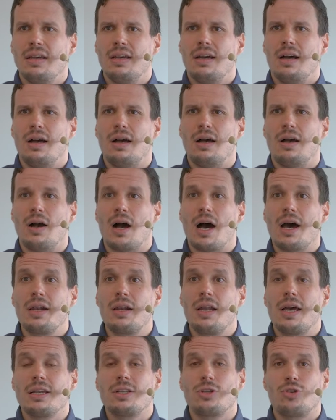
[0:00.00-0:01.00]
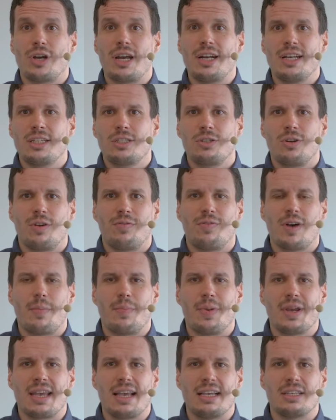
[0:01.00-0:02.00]
Uh, unlike traditional
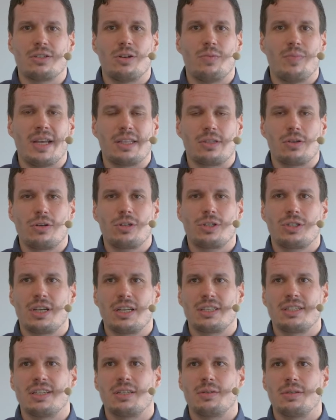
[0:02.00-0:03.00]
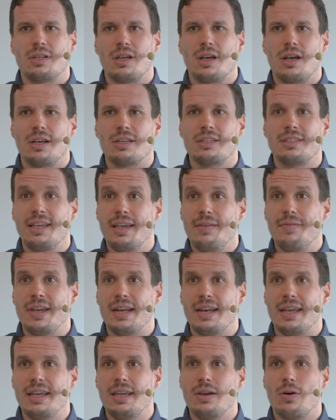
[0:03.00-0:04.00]
fabrication methods such as uh,
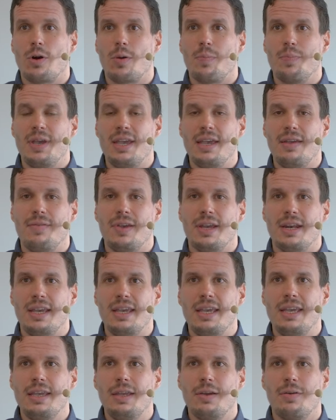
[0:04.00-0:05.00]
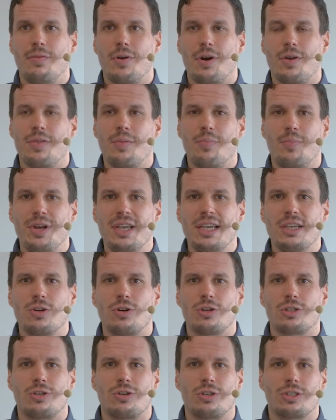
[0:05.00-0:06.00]
CVD or PVD, where the
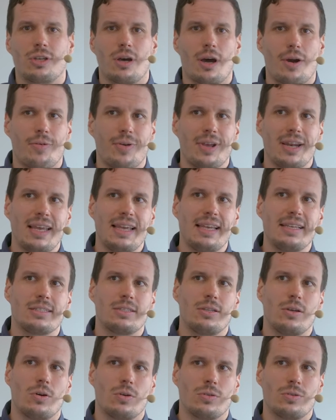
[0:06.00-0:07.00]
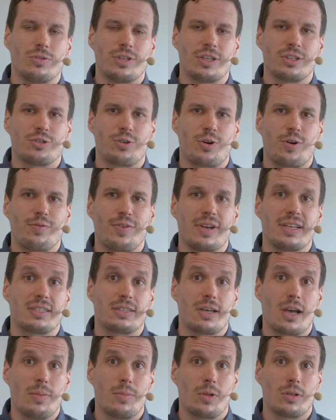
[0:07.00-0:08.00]
precursors are released onto the surface
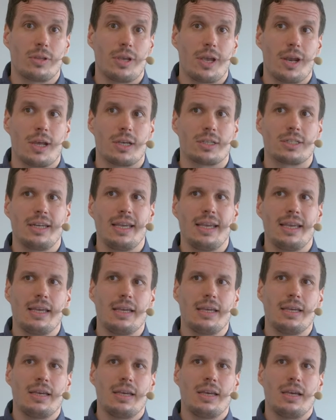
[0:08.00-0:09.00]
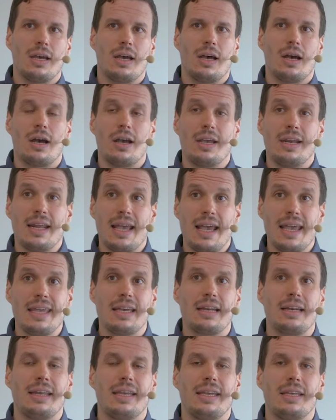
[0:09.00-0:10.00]
simultaneously, uh, in
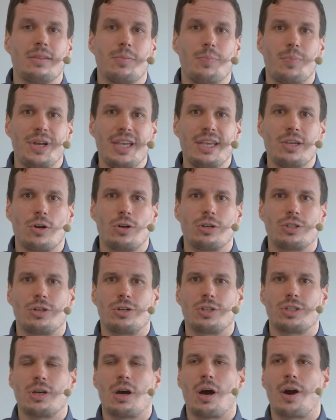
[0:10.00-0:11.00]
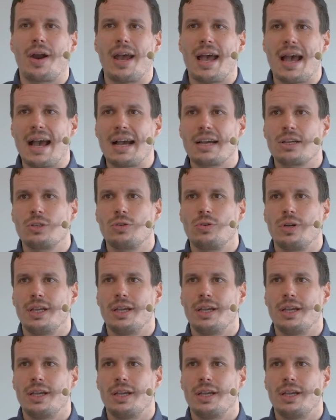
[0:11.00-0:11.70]
ALD the precursors are actually